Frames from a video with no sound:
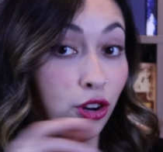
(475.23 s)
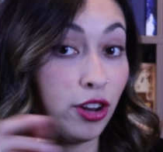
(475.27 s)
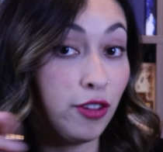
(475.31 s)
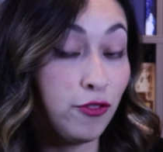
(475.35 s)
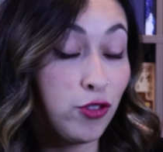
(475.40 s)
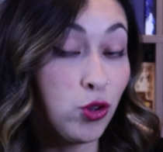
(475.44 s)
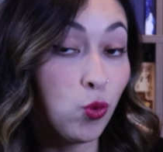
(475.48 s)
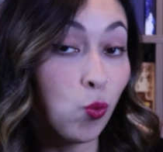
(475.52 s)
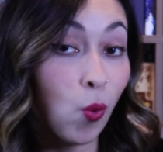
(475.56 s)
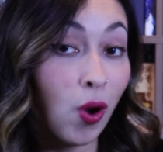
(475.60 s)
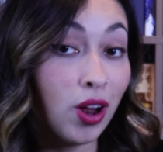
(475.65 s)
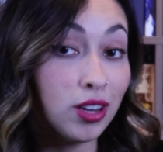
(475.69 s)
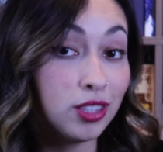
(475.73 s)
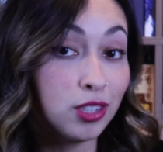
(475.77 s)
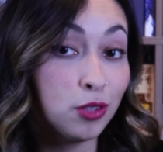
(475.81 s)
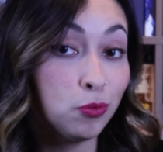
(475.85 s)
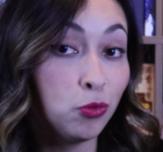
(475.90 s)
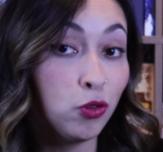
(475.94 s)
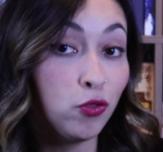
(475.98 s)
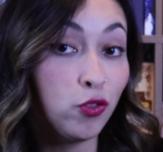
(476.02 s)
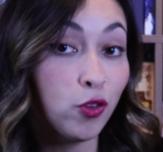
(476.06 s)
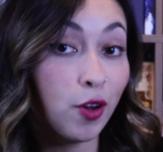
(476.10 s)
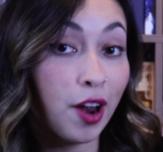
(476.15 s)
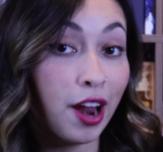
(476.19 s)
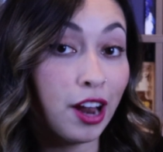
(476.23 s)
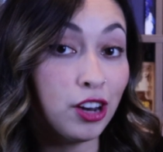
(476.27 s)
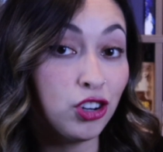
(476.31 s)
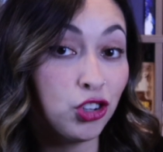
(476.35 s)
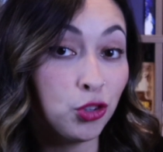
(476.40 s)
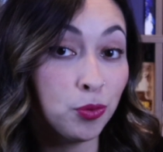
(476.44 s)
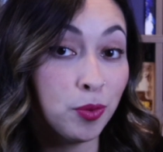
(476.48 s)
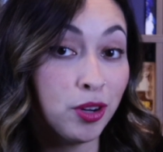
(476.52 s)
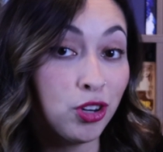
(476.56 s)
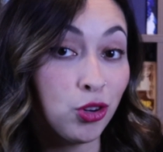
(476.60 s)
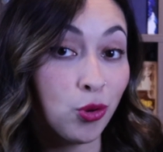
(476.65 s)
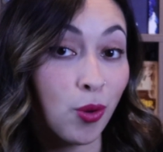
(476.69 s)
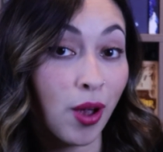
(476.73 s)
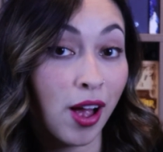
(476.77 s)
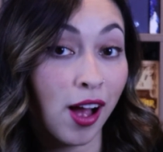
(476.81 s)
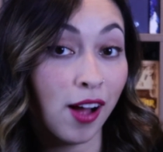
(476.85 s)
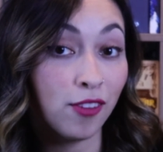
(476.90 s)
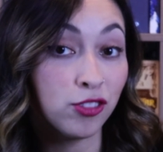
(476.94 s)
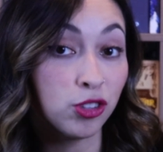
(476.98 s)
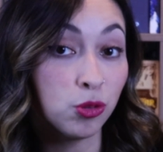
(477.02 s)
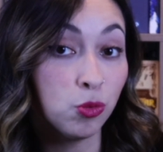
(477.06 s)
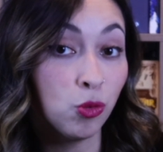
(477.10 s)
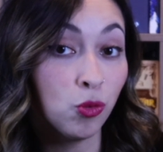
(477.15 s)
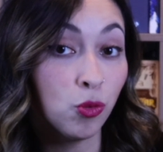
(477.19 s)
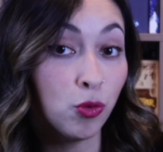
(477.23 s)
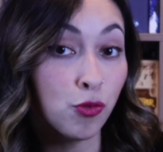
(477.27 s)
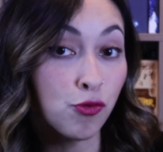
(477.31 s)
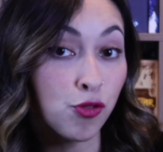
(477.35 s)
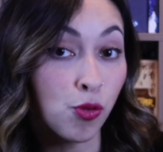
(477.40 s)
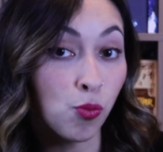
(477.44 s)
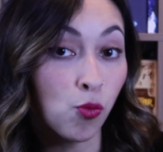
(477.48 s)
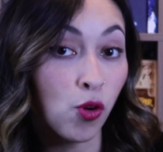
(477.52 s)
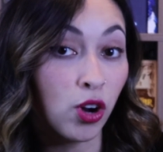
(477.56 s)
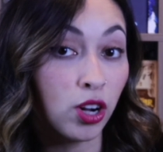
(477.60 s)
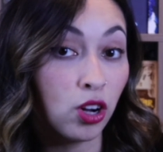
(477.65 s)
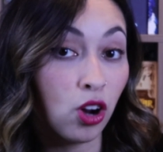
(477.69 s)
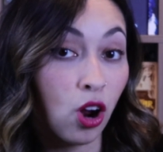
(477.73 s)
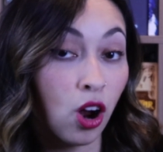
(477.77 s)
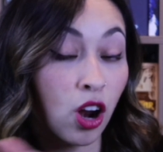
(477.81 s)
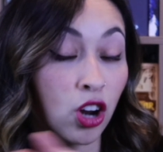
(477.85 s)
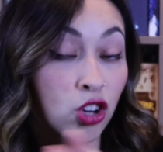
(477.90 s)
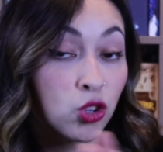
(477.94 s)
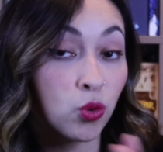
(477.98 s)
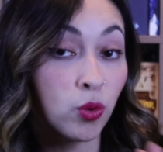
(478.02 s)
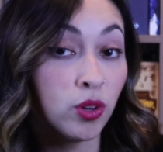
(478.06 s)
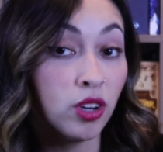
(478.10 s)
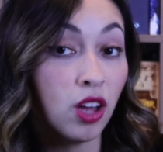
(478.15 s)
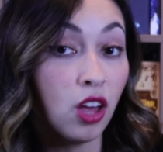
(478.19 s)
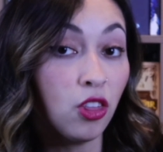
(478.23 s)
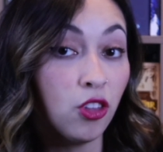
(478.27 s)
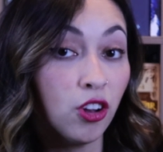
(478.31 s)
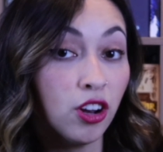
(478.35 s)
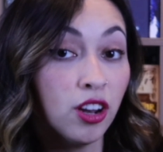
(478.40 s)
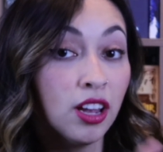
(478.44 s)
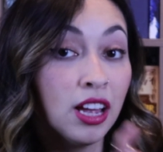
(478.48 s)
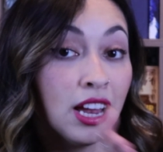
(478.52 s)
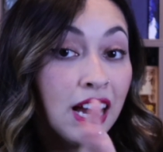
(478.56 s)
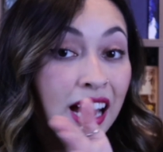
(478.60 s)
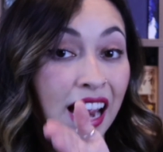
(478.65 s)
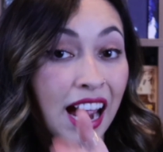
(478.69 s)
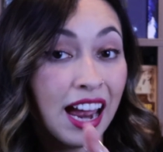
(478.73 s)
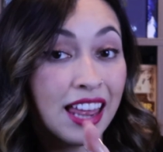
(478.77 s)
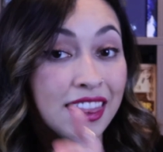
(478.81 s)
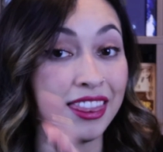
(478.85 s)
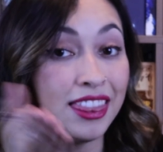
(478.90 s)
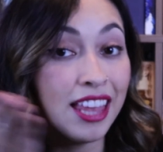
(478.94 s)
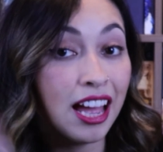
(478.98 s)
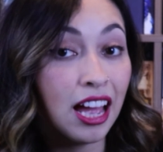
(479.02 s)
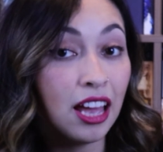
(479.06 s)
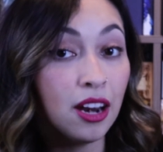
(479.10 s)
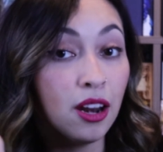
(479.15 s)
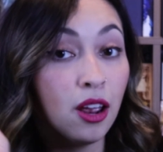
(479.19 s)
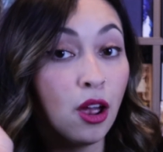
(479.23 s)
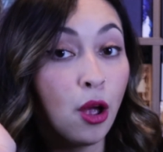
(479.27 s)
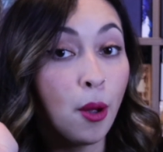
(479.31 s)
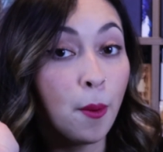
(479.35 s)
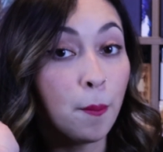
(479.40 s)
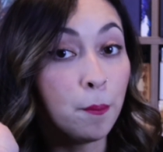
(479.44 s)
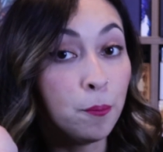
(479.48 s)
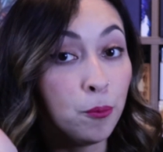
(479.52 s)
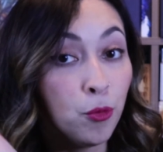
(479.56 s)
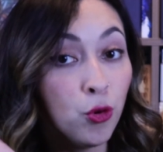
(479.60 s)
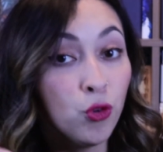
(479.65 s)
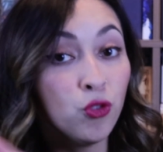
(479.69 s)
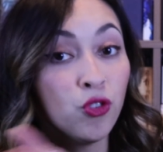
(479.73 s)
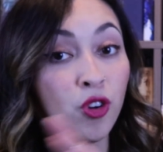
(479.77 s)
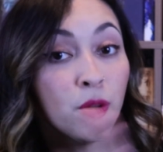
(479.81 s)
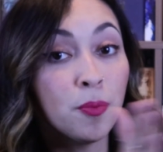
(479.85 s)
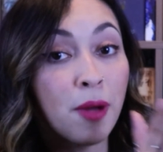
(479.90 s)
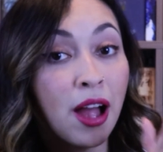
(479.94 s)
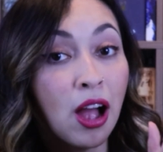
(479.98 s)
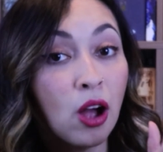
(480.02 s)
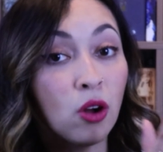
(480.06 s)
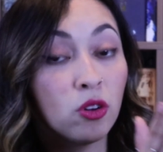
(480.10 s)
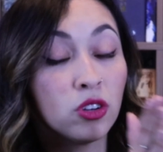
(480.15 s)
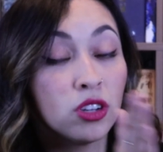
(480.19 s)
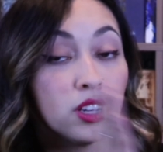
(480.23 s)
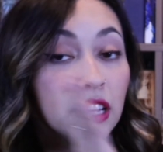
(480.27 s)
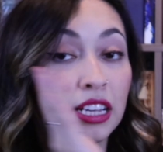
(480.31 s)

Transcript: If you want to move your henchmen, you have to move them from one car to another and then move them out